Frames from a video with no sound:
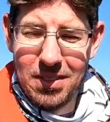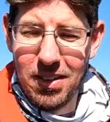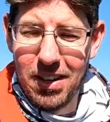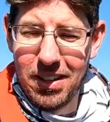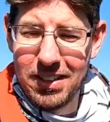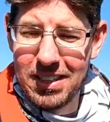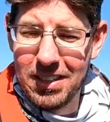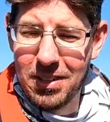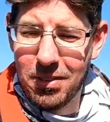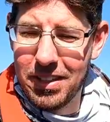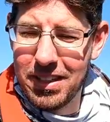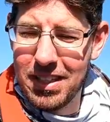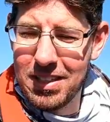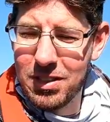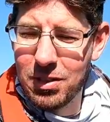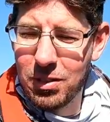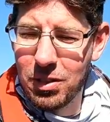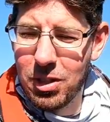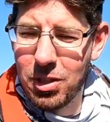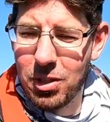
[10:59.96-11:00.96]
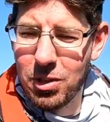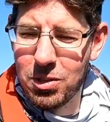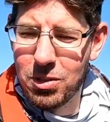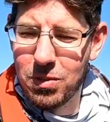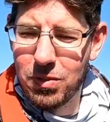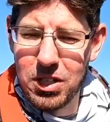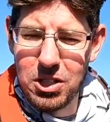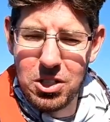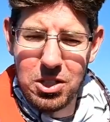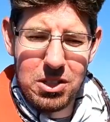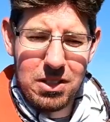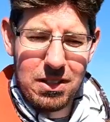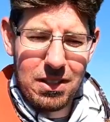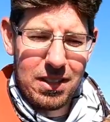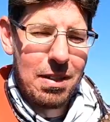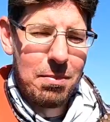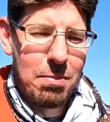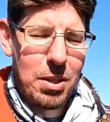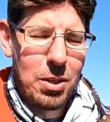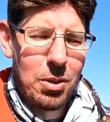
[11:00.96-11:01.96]
well, you know what, that's not a huge fish,
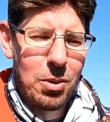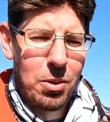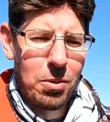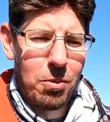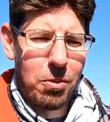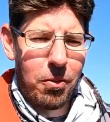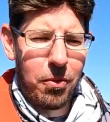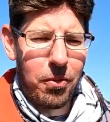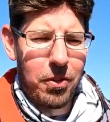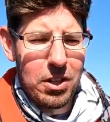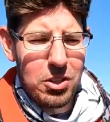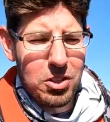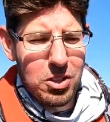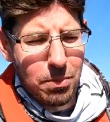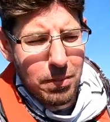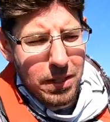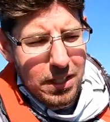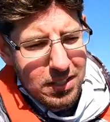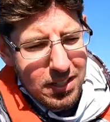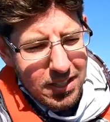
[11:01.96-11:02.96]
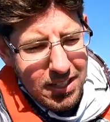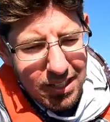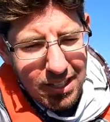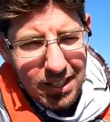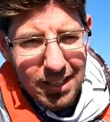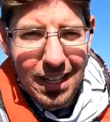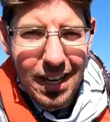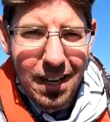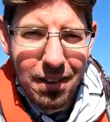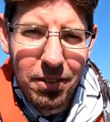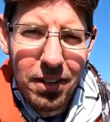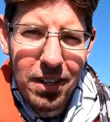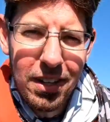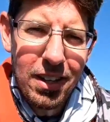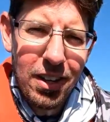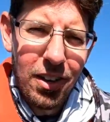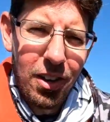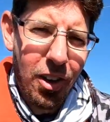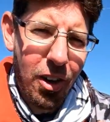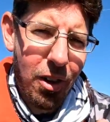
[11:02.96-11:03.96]
and beautiful fish. I mean, you gotta love,
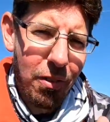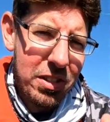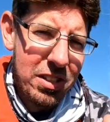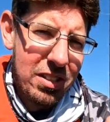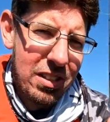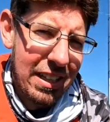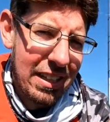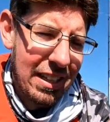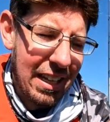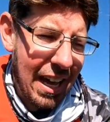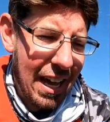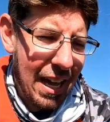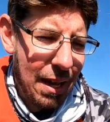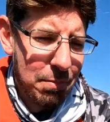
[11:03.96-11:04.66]
obviously, the